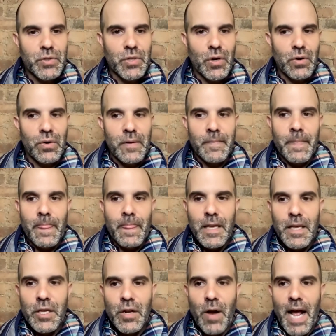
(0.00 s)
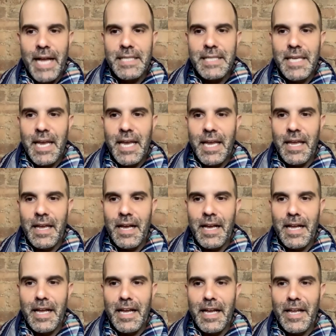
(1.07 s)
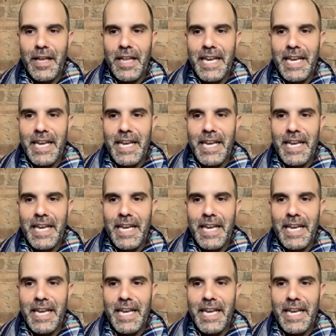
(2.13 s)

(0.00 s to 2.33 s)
So, you know, I say uh,